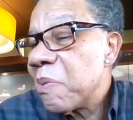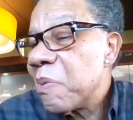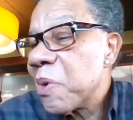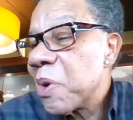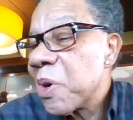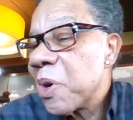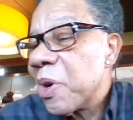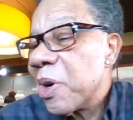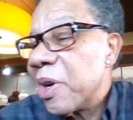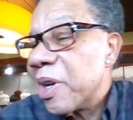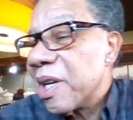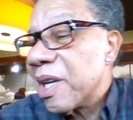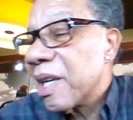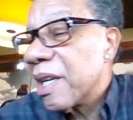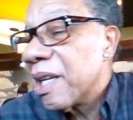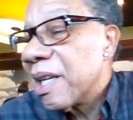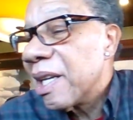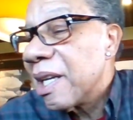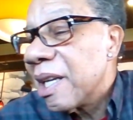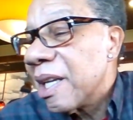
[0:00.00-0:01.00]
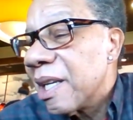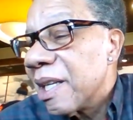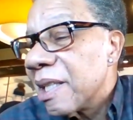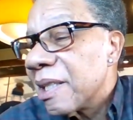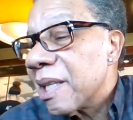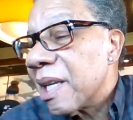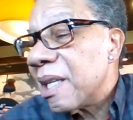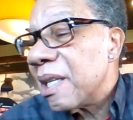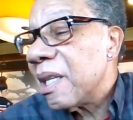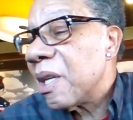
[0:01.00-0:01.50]
word
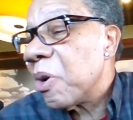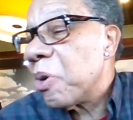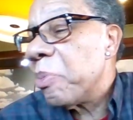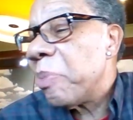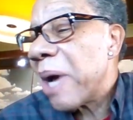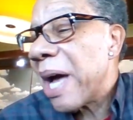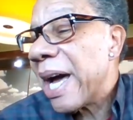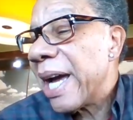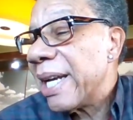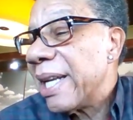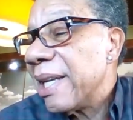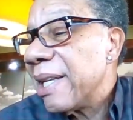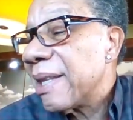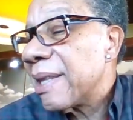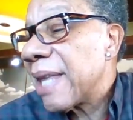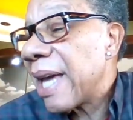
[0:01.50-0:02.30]
to nobody.